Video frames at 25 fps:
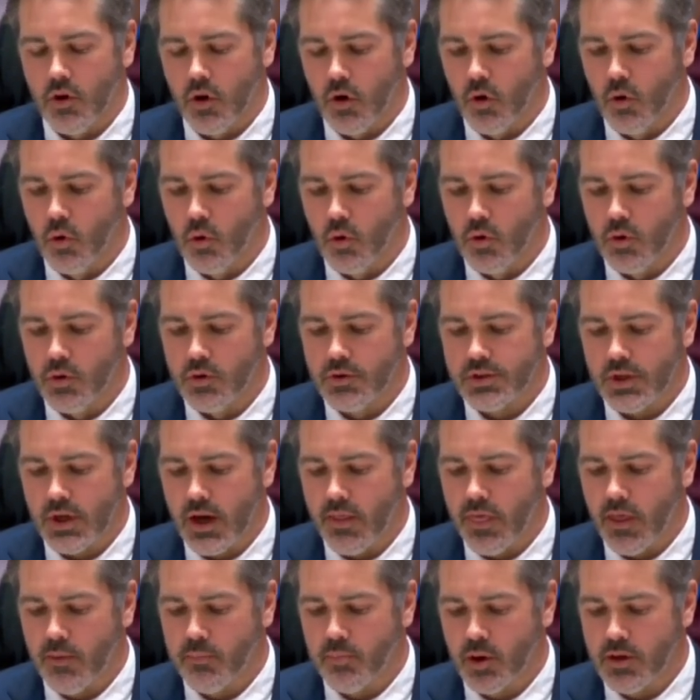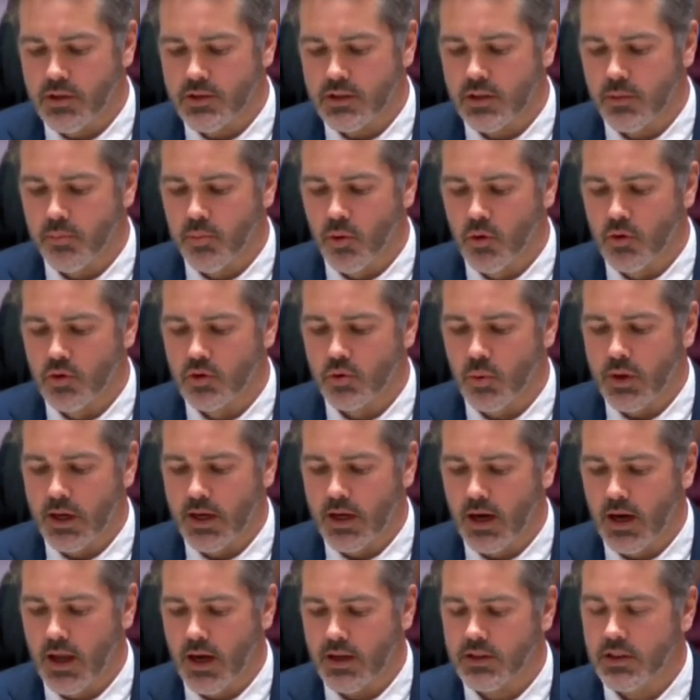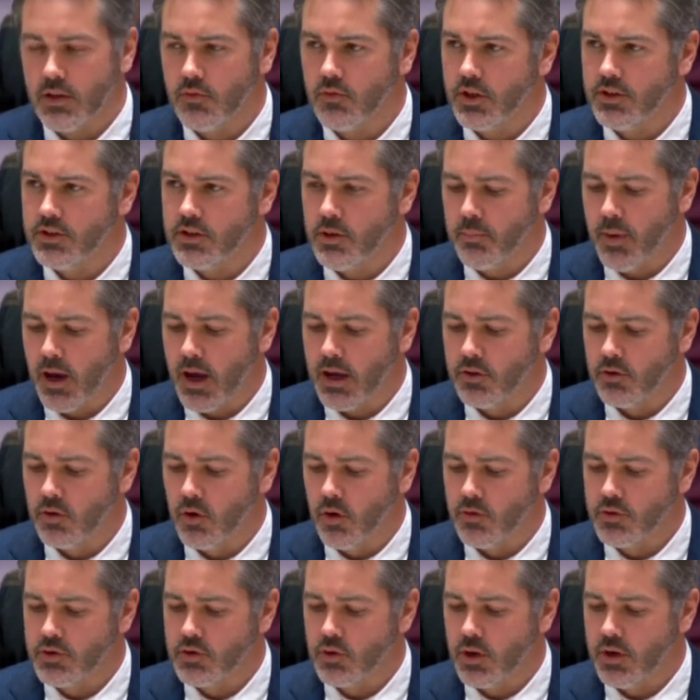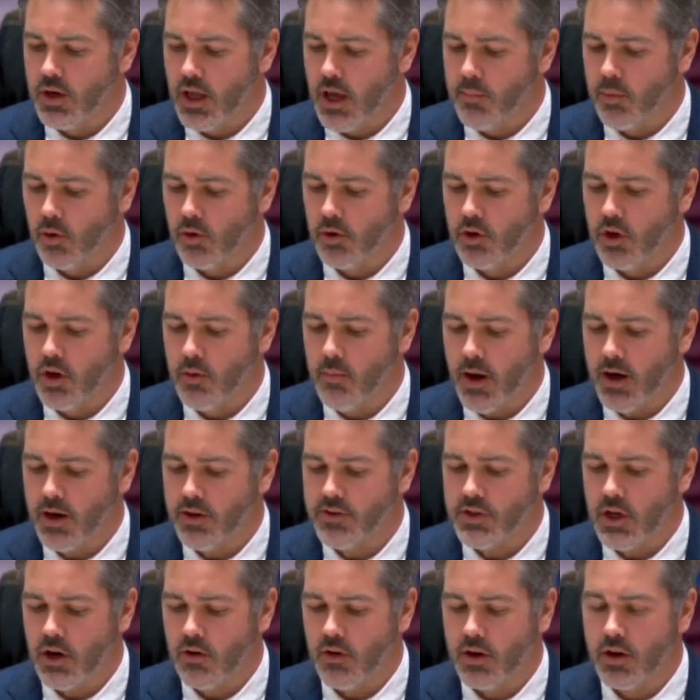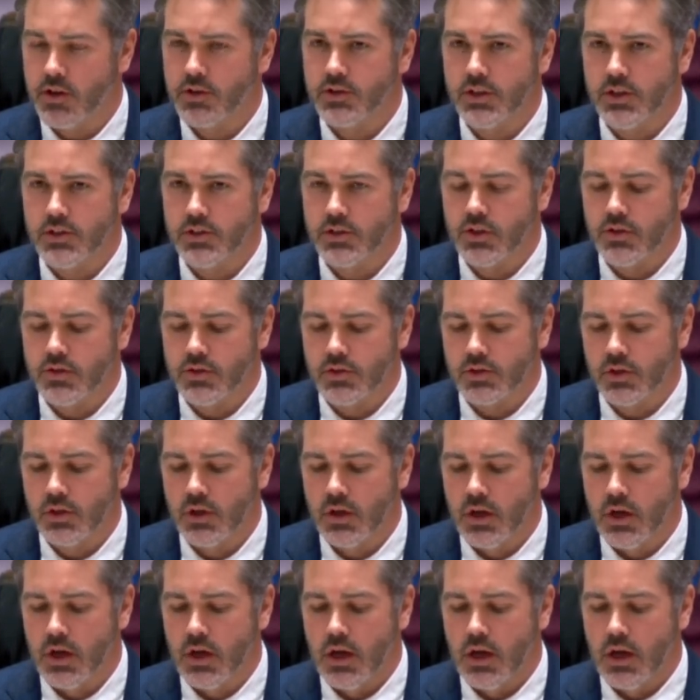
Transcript: The laws and the principles we collectively depend on to enable humanitarian assistance